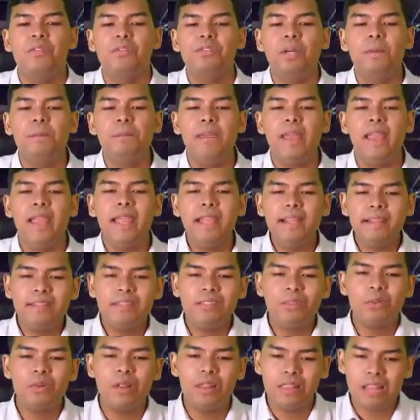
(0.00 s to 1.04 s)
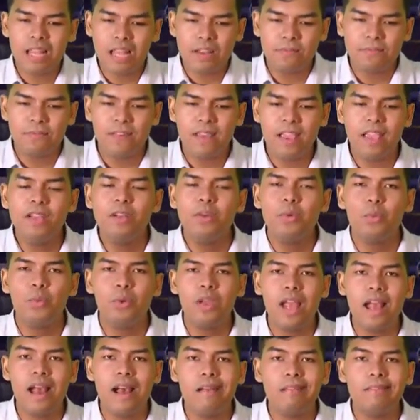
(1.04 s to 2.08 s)
From eight to eleven,
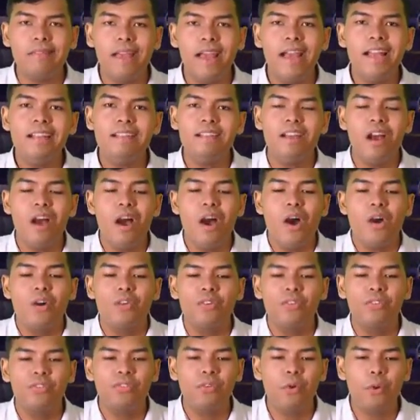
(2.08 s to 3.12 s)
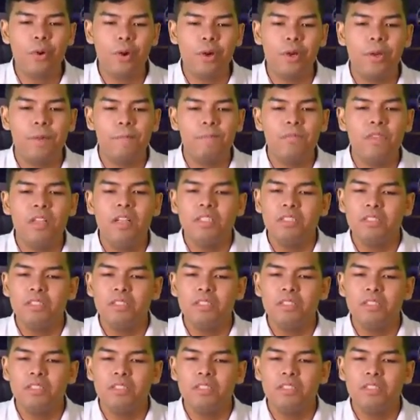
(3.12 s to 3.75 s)
we added four.